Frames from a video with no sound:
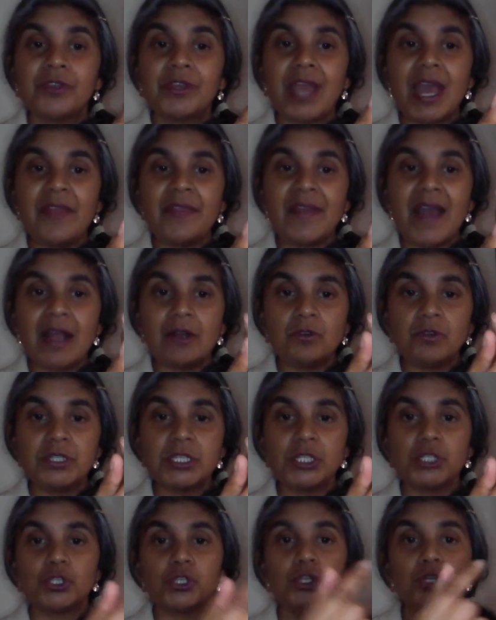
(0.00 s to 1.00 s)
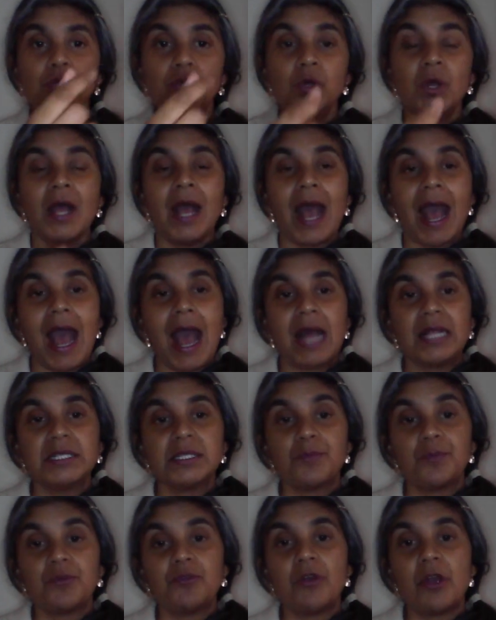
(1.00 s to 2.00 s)
Get that crystal
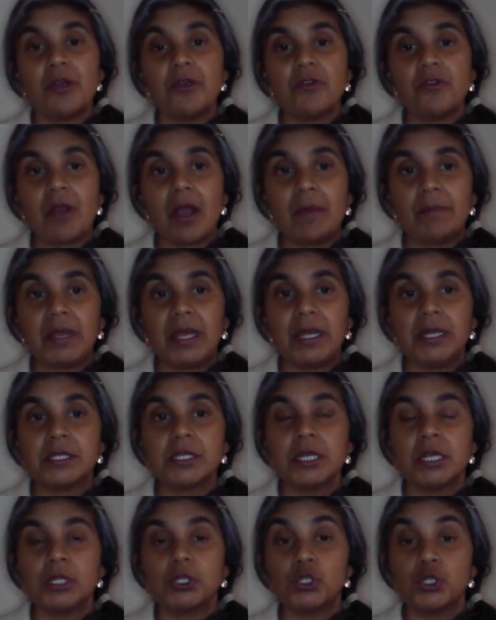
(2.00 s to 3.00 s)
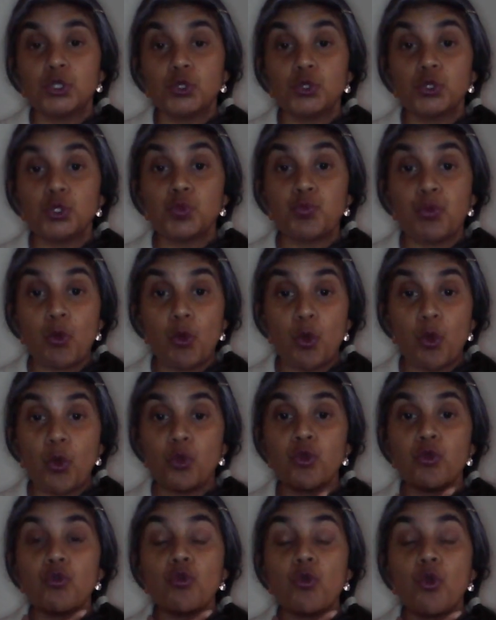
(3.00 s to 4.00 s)
and program it to
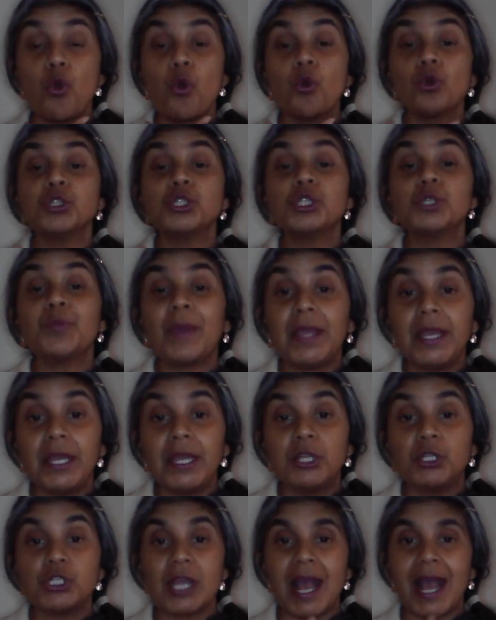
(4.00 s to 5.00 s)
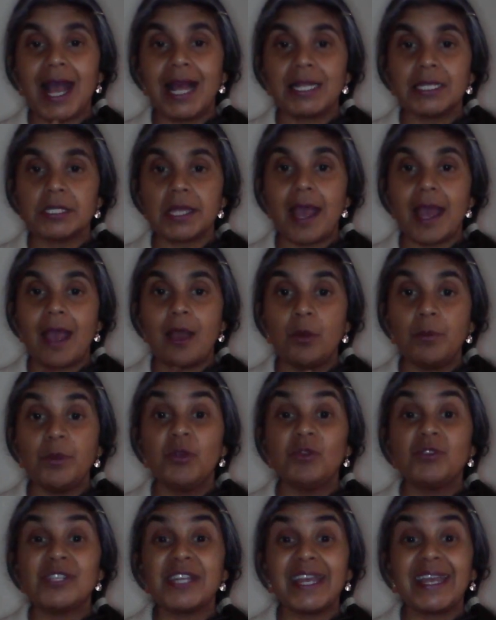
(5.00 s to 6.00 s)
support your speech and
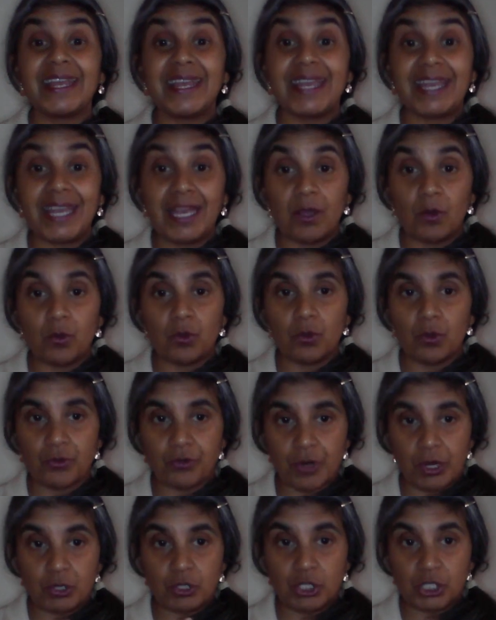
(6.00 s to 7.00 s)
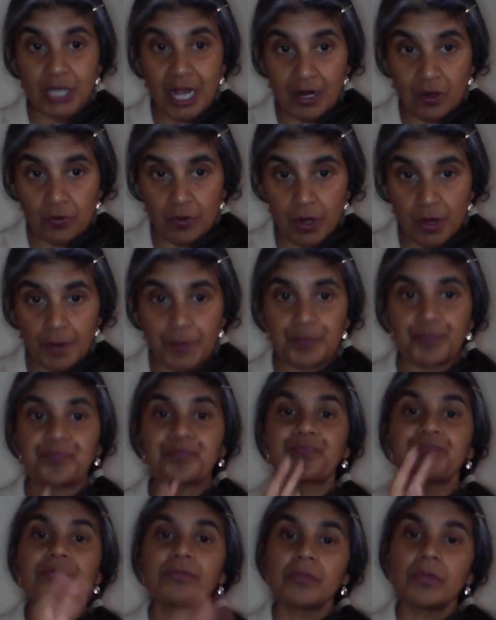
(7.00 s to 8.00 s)
help you to heal your throat chakra.
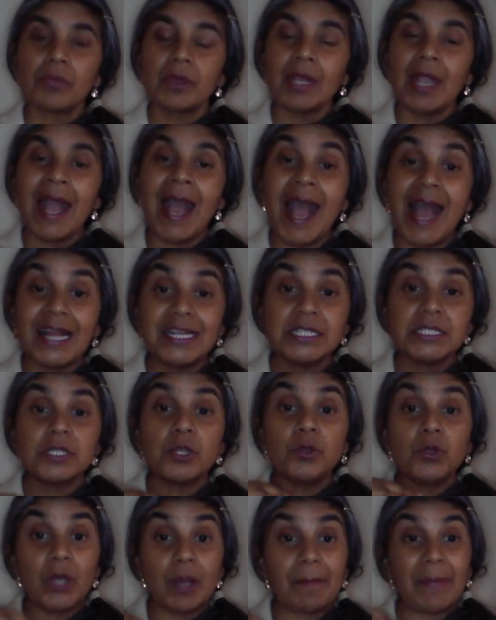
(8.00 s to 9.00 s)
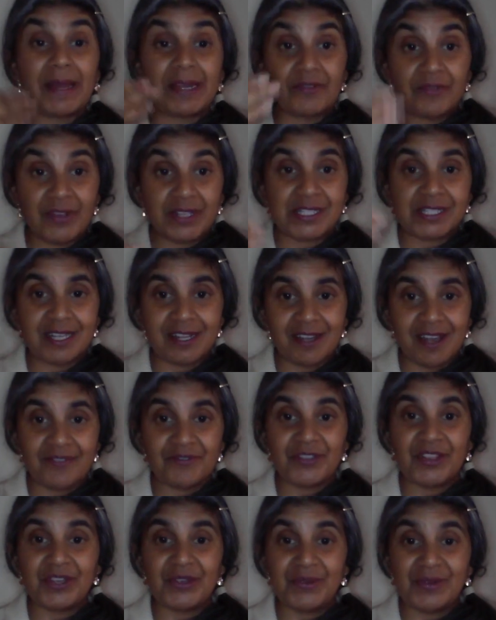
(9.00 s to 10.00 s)
And so you can manifest the
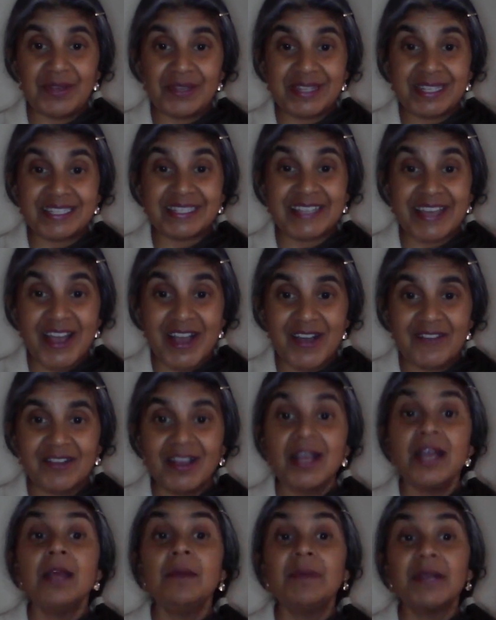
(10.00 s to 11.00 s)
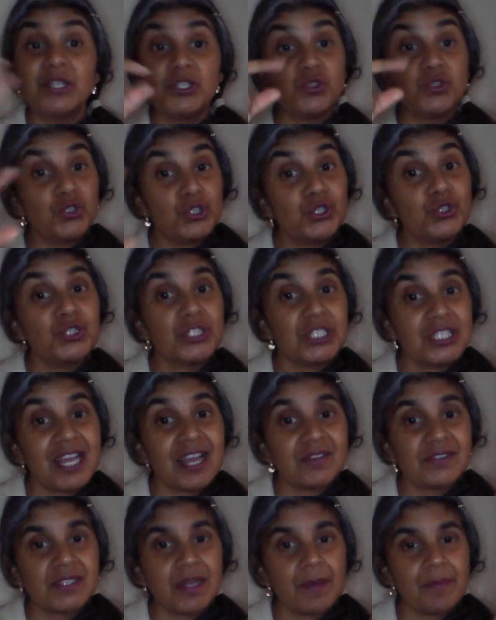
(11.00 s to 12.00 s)
life that you deserve because you do deserve